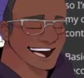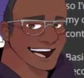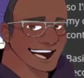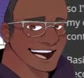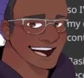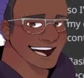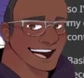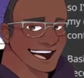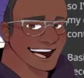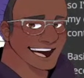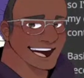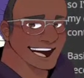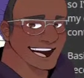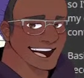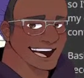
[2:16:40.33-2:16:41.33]
Okay.
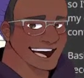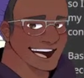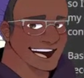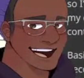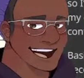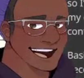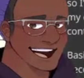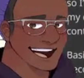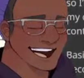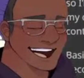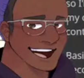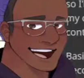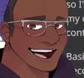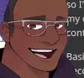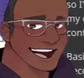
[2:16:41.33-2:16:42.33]
All right. I would
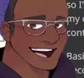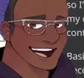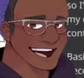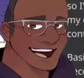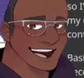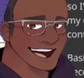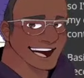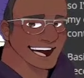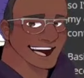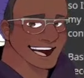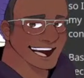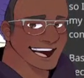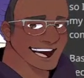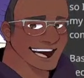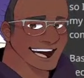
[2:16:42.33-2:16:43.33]
love to see that data.
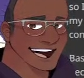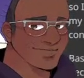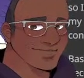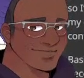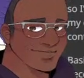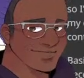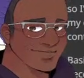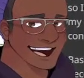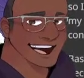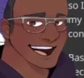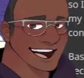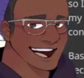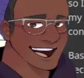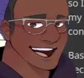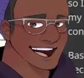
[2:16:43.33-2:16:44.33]

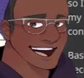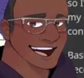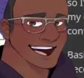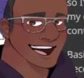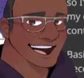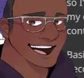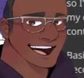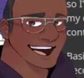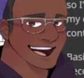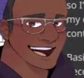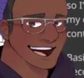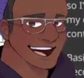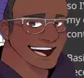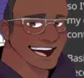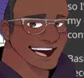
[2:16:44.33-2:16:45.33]
I would pay money to see that
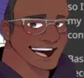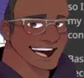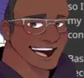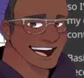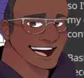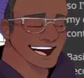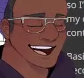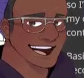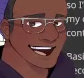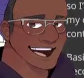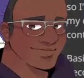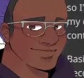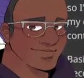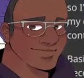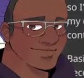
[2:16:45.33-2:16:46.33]
data, honestly.
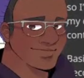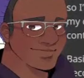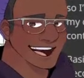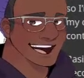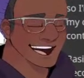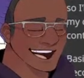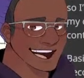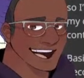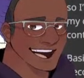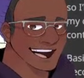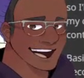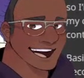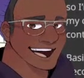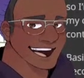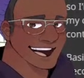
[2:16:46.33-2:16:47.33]
I might ask
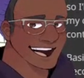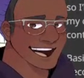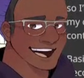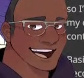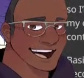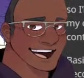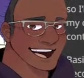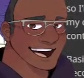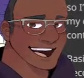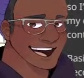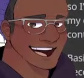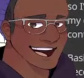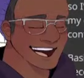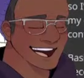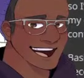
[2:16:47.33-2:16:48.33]
Webtoon the results of
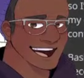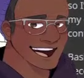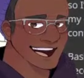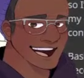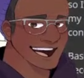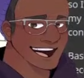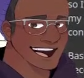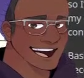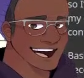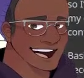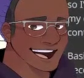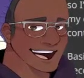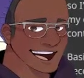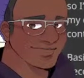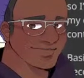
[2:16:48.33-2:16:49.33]
that data just to learn
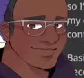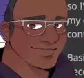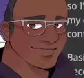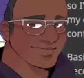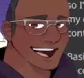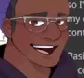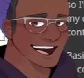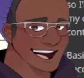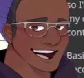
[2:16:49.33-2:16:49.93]
about